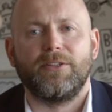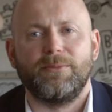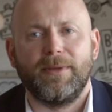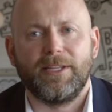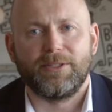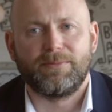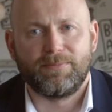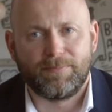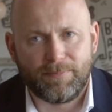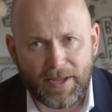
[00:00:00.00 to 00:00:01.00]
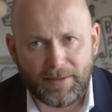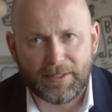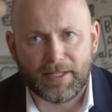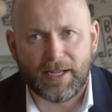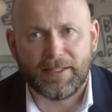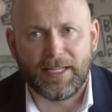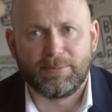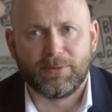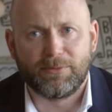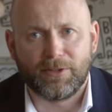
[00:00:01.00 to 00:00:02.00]
you make your payment on
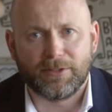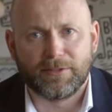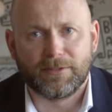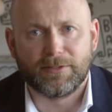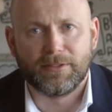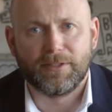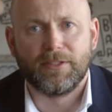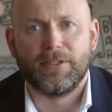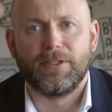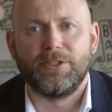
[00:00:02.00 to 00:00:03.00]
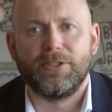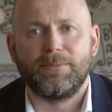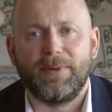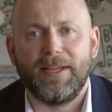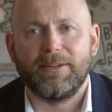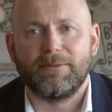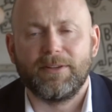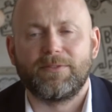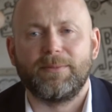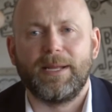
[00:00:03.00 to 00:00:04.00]
April 1st. You're paying
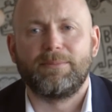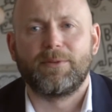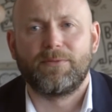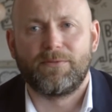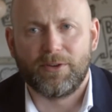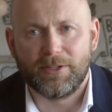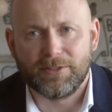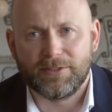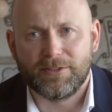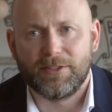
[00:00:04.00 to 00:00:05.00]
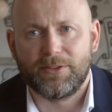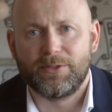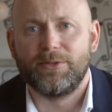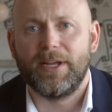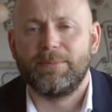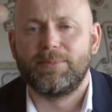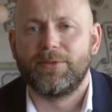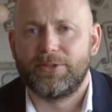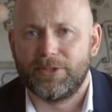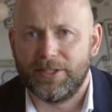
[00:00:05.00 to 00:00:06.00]
rent from April 1st through April
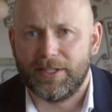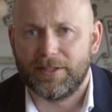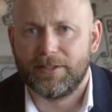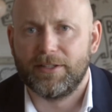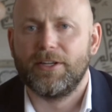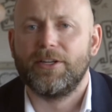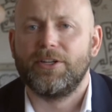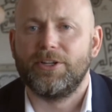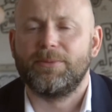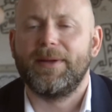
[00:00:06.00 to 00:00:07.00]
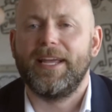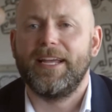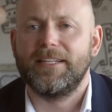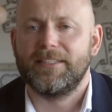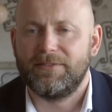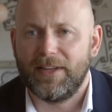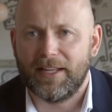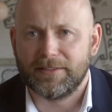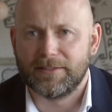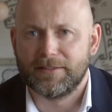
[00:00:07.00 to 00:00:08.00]
30th. You're paying in
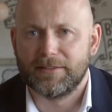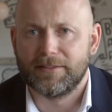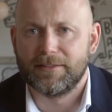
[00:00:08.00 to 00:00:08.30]
advance.